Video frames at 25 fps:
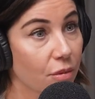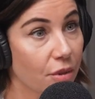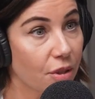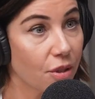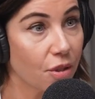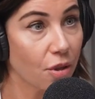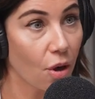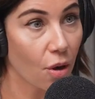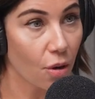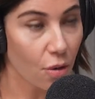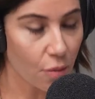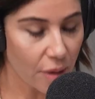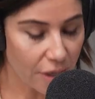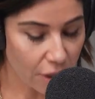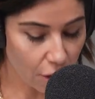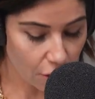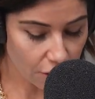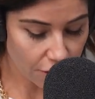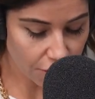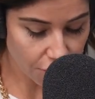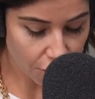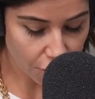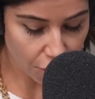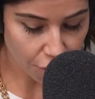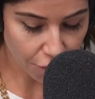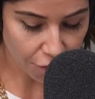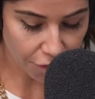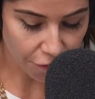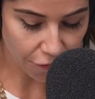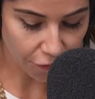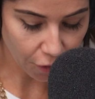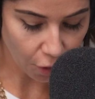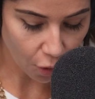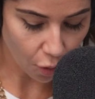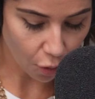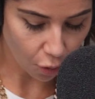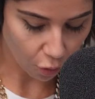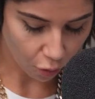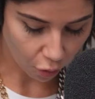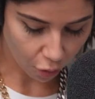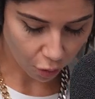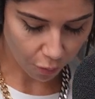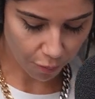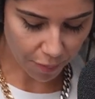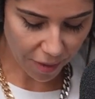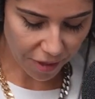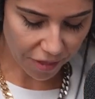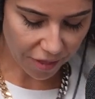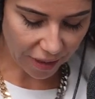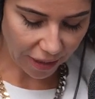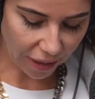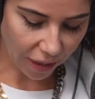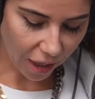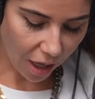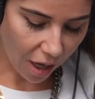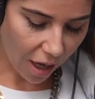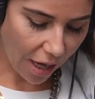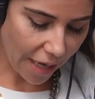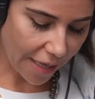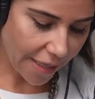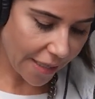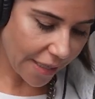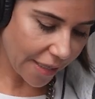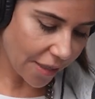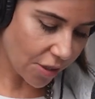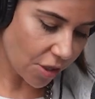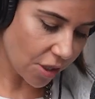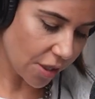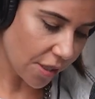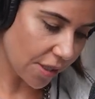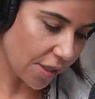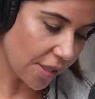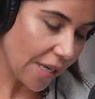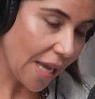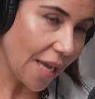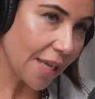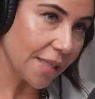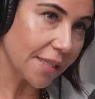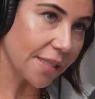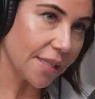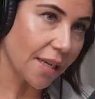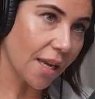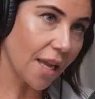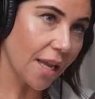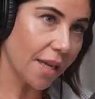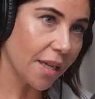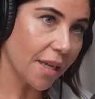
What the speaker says: So it goes to the floor, but the lining just has a